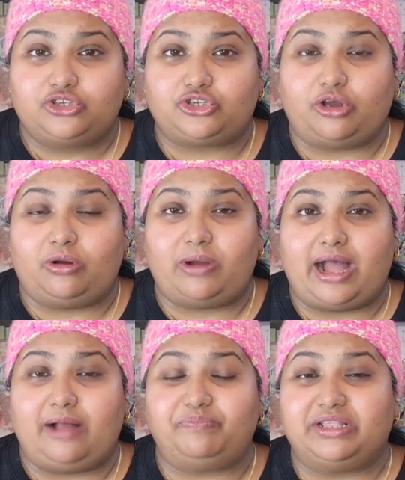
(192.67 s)
So
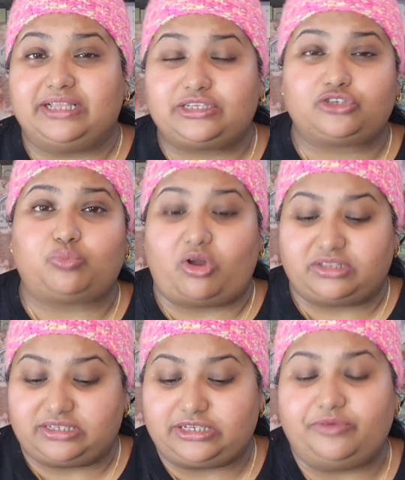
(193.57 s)
this is
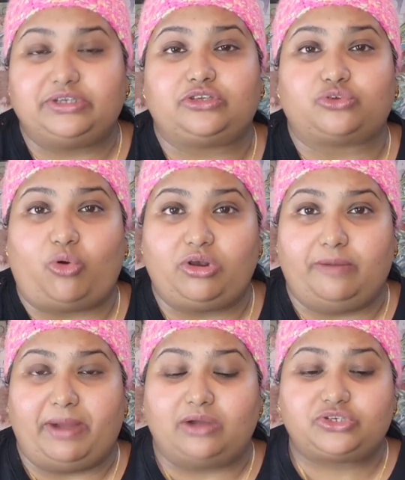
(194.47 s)
what the series is all
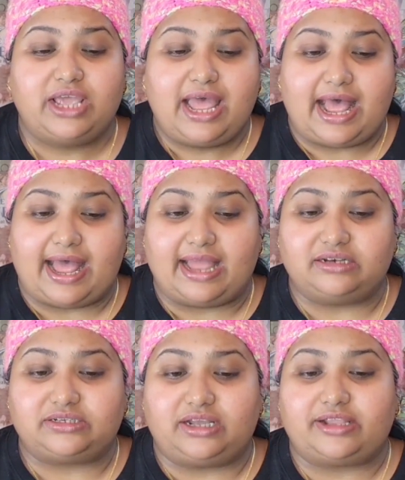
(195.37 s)
about,
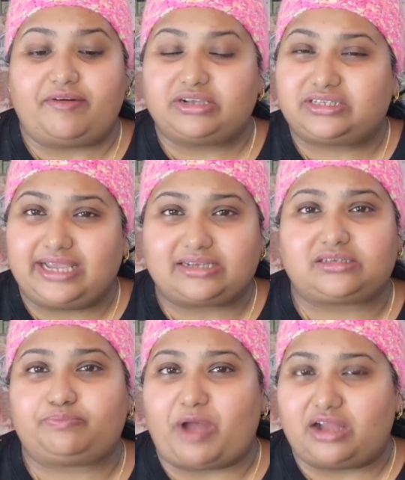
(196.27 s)
and there are
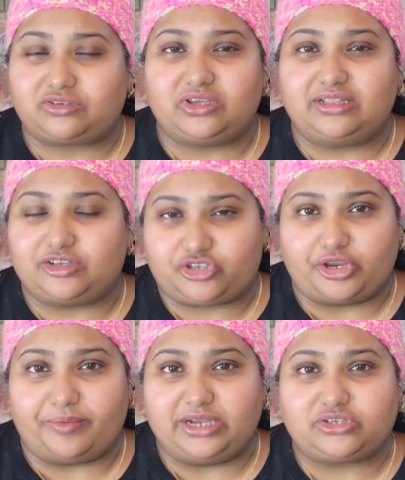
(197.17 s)
6 parts in this
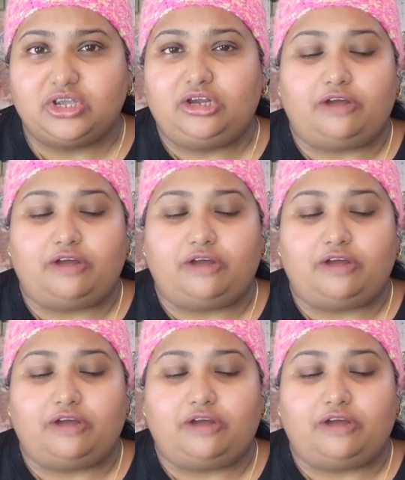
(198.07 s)
series.